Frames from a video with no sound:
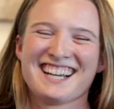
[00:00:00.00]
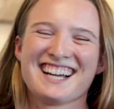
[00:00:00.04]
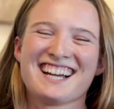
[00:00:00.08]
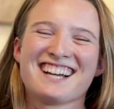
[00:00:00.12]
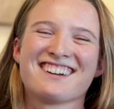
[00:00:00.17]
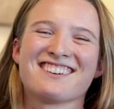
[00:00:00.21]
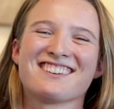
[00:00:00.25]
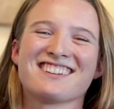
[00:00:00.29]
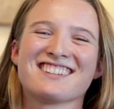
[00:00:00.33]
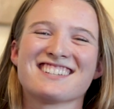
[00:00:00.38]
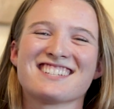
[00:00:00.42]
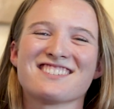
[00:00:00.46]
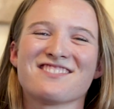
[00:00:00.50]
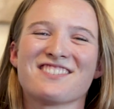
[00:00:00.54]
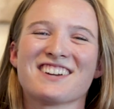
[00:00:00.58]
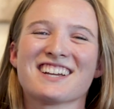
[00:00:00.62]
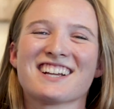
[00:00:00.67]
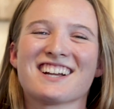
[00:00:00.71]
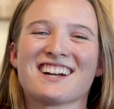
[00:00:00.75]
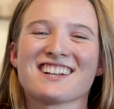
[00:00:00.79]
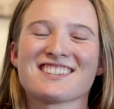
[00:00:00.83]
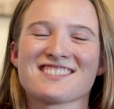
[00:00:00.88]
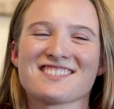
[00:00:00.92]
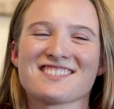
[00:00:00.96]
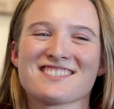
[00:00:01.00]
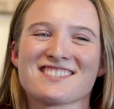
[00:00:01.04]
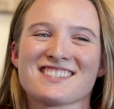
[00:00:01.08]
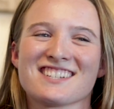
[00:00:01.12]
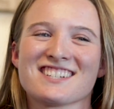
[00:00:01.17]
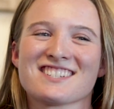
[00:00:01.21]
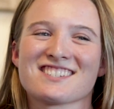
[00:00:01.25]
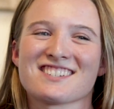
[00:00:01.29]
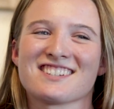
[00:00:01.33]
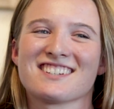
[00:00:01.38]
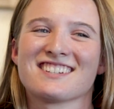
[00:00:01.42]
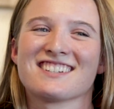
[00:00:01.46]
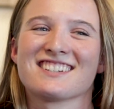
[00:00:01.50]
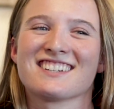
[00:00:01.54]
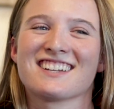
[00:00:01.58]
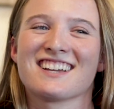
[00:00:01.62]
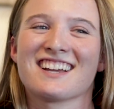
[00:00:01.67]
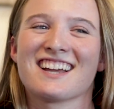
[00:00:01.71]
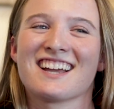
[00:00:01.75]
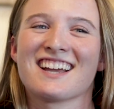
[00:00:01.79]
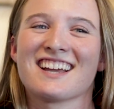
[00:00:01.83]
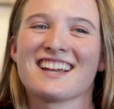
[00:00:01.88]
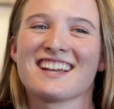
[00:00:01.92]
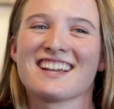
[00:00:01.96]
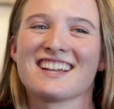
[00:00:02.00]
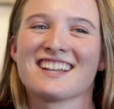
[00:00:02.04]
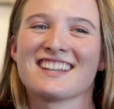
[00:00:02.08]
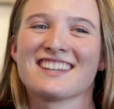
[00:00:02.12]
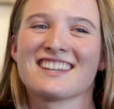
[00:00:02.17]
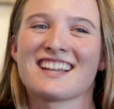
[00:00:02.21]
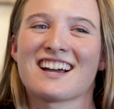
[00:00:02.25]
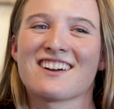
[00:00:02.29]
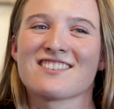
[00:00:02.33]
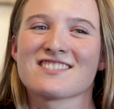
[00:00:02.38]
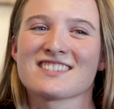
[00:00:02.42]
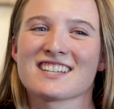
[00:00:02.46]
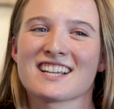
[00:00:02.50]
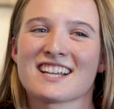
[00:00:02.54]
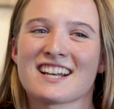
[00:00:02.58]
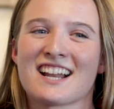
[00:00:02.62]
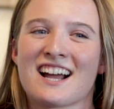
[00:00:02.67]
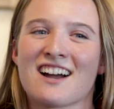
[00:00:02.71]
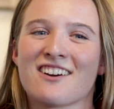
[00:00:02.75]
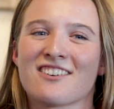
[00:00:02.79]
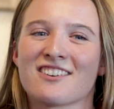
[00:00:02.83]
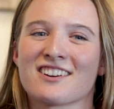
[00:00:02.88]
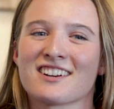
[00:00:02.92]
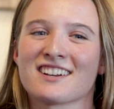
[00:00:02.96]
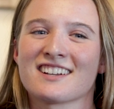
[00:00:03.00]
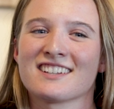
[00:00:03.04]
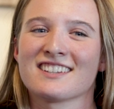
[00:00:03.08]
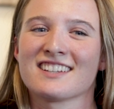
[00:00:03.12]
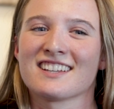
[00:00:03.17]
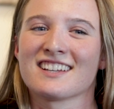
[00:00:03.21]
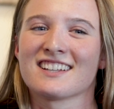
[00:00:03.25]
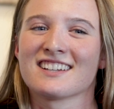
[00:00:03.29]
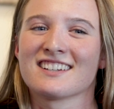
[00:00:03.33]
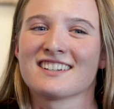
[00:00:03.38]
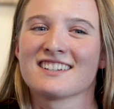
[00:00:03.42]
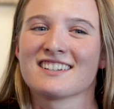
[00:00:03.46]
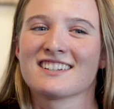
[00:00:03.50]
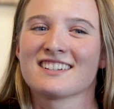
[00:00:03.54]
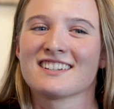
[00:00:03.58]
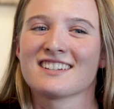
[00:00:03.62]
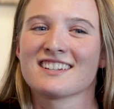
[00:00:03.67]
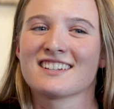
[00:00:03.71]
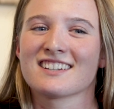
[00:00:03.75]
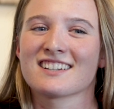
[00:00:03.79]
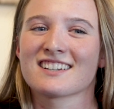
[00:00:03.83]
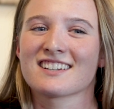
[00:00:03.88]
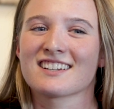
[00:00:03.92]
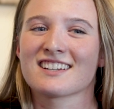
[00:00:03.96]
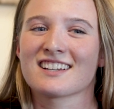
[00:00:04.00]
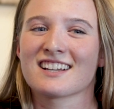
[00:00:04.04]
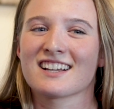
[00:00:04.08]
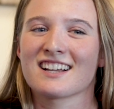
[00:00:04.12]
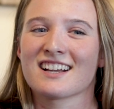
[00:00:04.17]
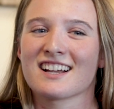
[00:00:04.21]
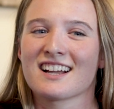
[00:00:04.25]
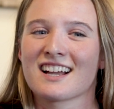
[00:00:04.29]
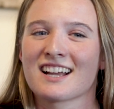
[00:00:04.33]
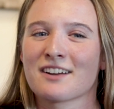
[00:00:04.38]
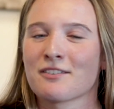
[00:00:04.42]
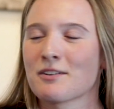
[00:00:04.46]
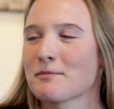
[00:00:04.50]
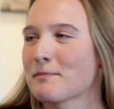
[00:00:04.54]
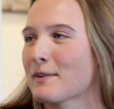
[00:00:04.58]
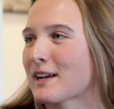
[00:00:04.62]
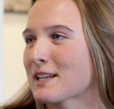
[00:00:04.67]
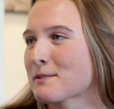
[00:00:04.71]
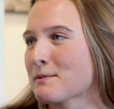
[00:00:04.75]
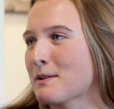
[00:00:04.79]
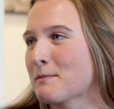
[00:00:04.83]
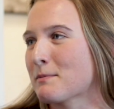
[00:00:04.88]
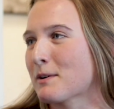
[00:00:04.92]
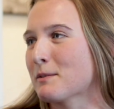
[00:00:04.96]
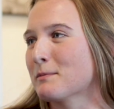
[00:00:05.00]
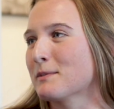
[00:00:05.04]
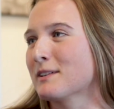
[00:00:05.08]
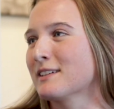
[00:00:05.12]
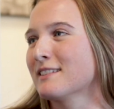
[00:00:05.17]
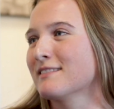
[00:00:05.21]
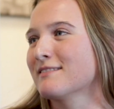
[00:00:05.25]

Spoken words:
I went to my consultation, and that was like an hour, and then I went back to my apartment.